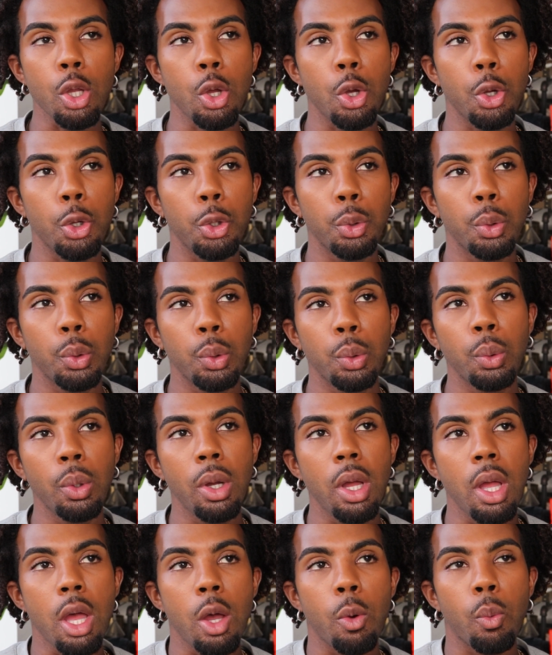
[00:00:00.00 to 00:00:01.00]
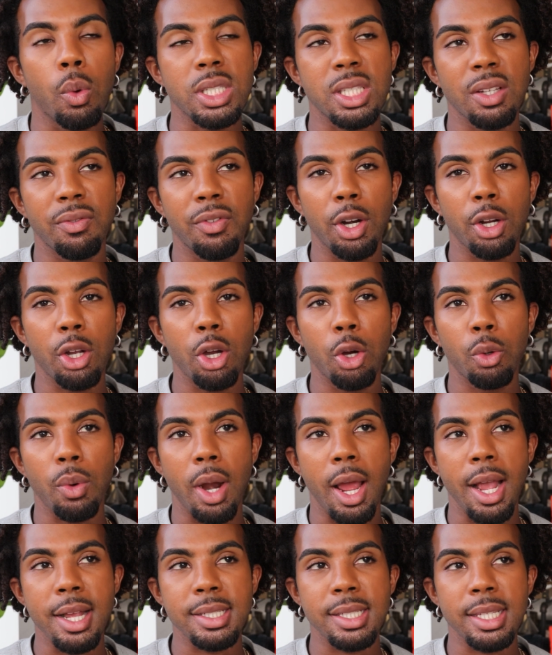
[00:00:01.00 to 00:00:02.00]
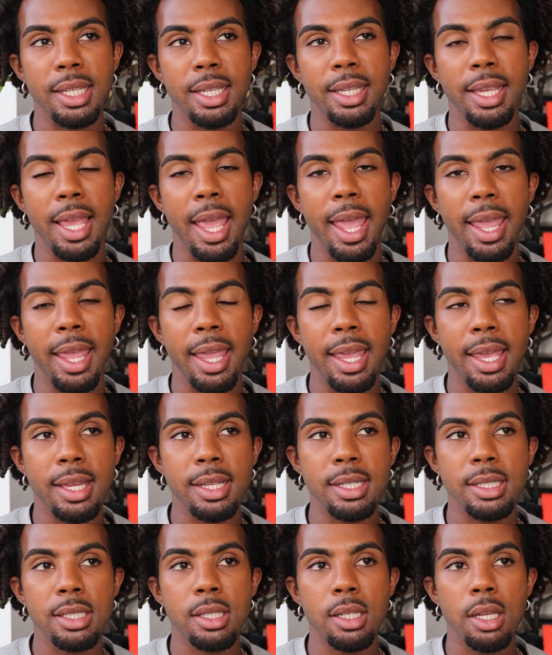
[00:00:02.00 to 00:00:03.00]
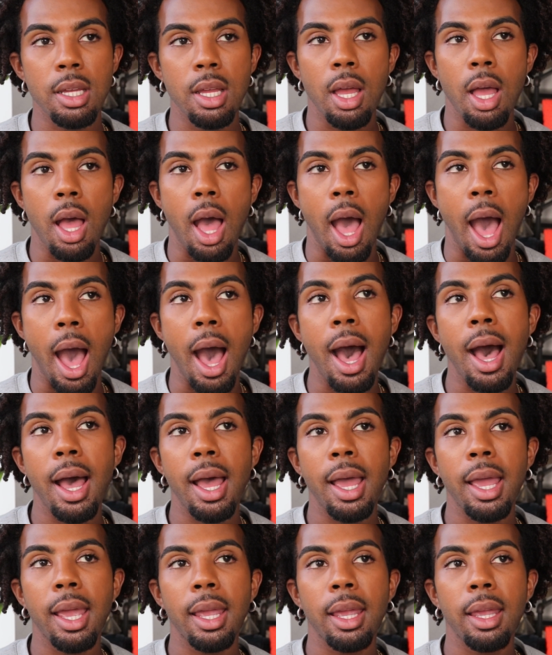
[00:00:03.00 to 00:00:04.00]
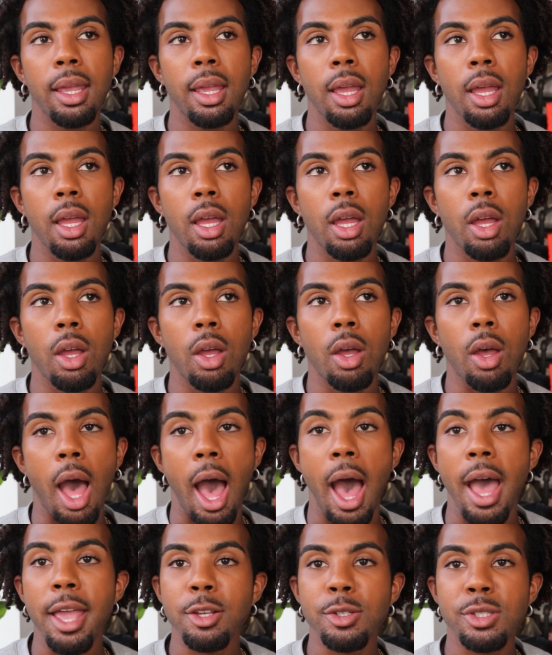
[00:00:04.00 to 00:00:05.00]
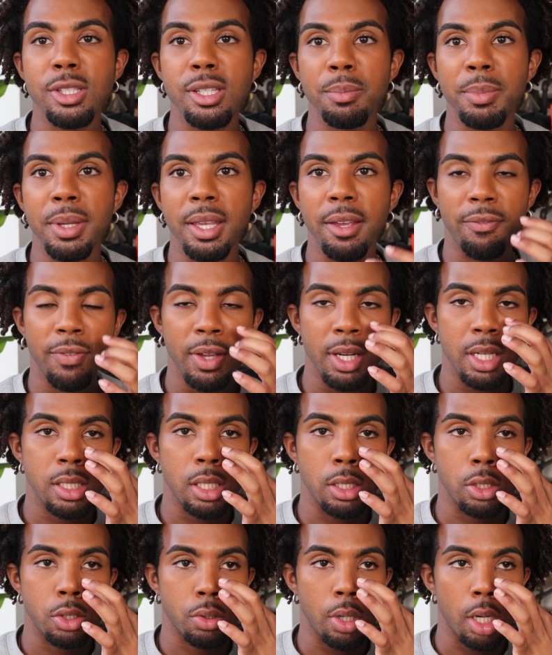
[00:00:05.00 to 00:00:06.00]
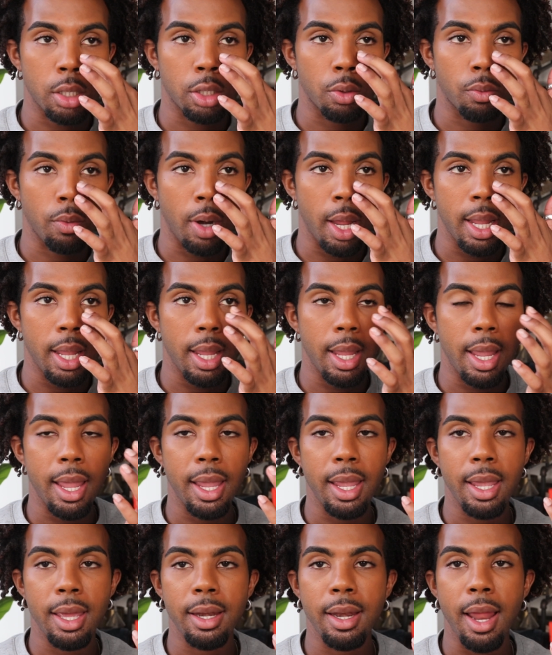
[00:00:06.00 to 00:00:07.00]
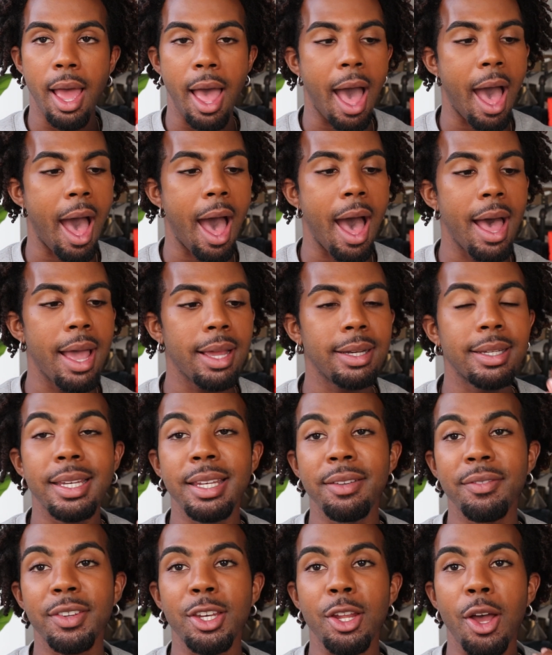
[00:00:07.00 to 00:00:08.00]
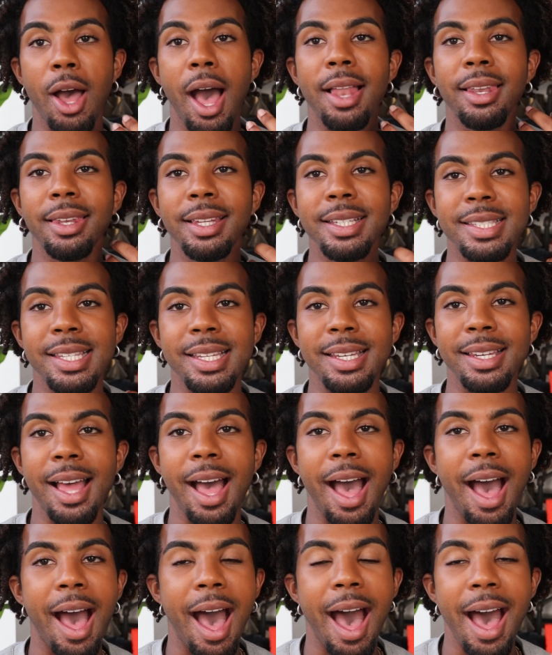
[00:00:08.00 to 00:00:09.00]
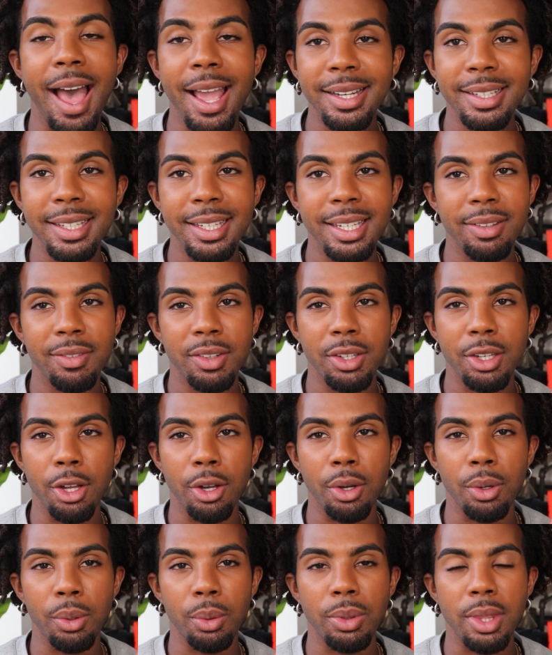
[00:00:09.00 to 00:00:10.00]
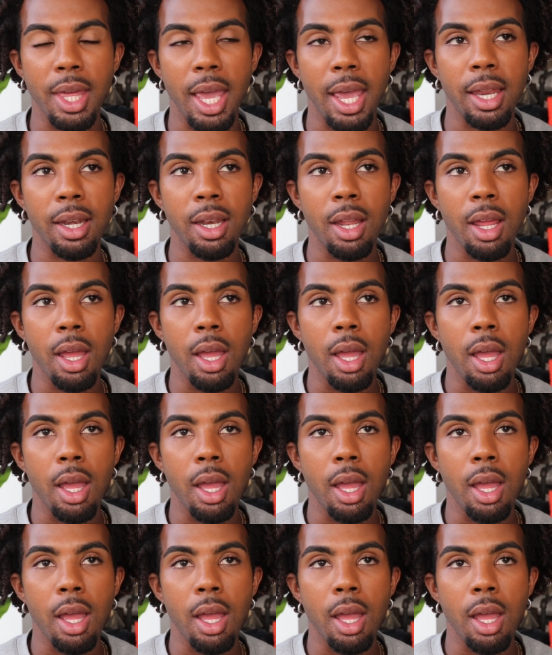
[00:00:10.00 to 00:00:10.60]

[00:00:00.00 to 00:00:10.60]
who was a Virgo rising, and I used to be a fitness instructor, right? And I didn't even know that